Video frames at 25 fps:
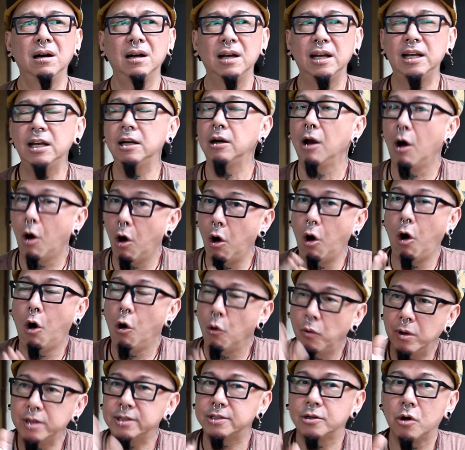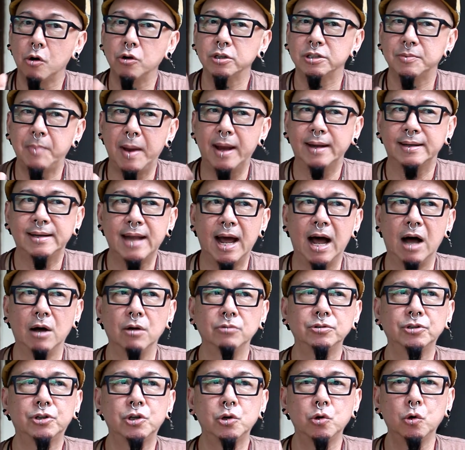It always goes back
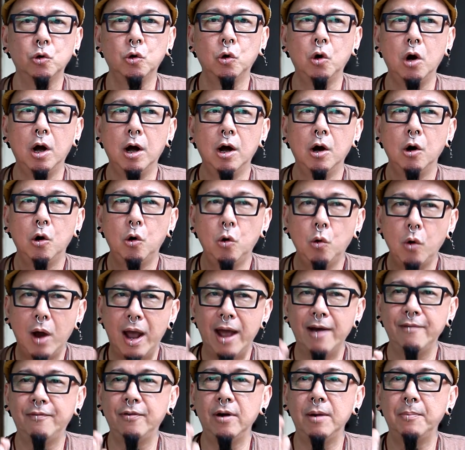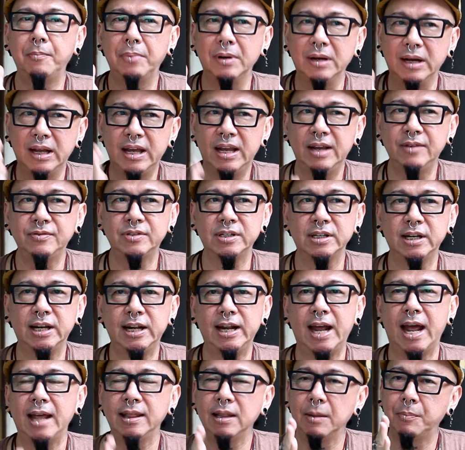down to whoever believes in
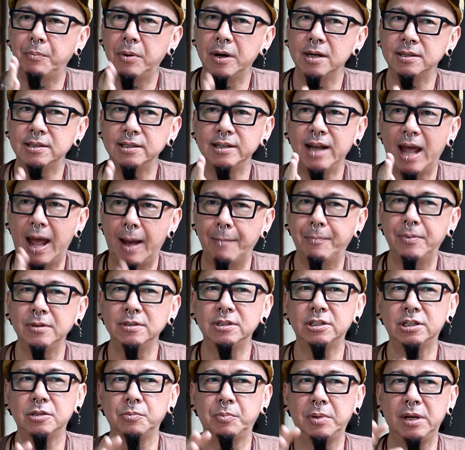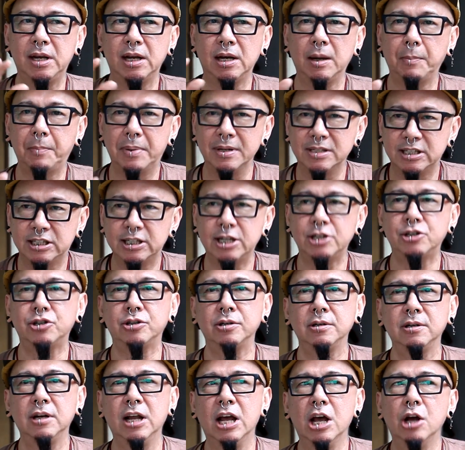it, and the person happens to be in a
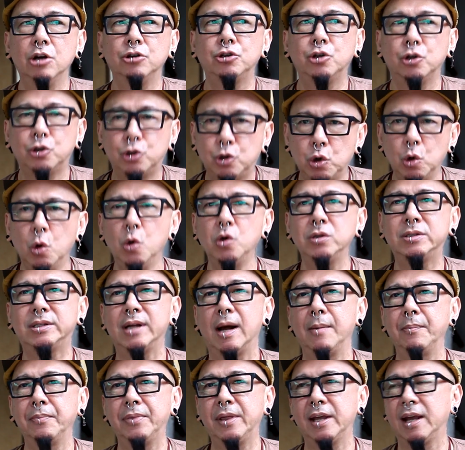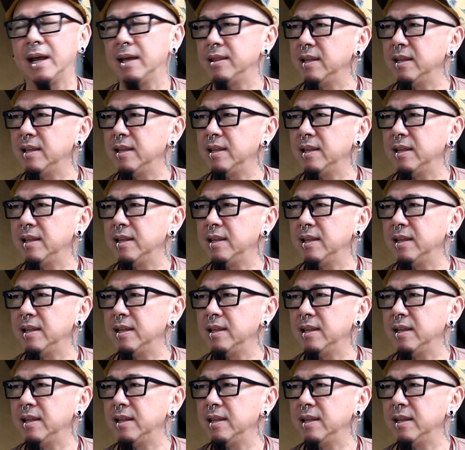position to do something.